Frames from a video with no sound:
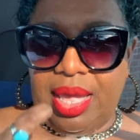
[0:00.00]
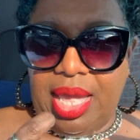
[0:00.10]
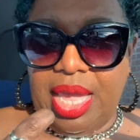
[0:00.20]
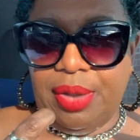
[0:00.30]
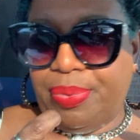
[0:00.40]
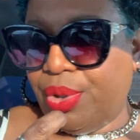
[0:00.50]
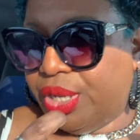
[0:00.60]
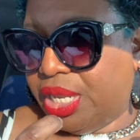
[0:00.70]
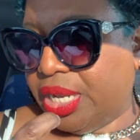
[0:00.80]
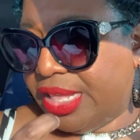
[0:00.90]
it'll pull
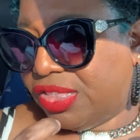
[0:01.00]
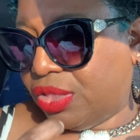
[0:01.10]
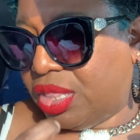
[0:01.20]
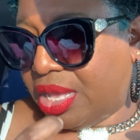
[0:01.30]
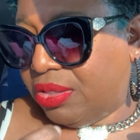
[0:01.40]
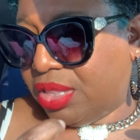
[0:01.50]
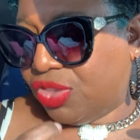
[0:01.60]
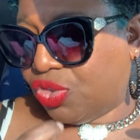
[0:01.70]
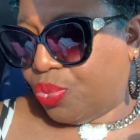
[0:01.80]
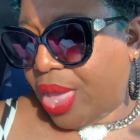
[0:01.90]
in this the, the
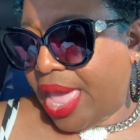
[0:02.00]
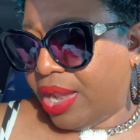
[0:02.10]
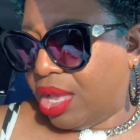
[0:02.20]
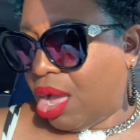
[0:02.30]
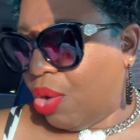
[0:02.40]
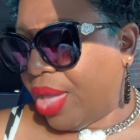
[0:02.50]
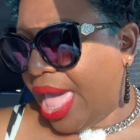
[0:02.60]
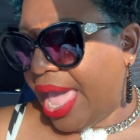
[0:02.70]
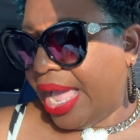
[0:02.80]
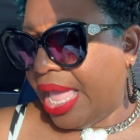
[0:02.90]
sweat,
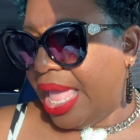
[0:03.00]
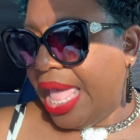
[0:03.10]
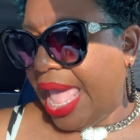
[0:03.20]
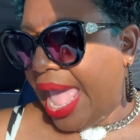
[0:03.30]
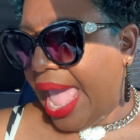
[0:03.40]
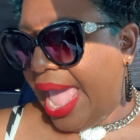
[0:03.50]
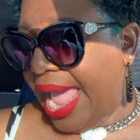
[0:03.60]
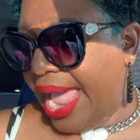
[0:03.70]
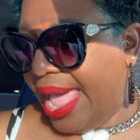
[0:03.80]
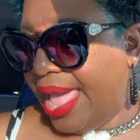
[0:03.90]
okay?
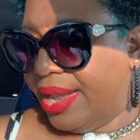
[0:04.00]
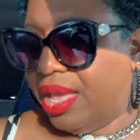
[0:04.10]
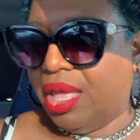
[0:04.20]
And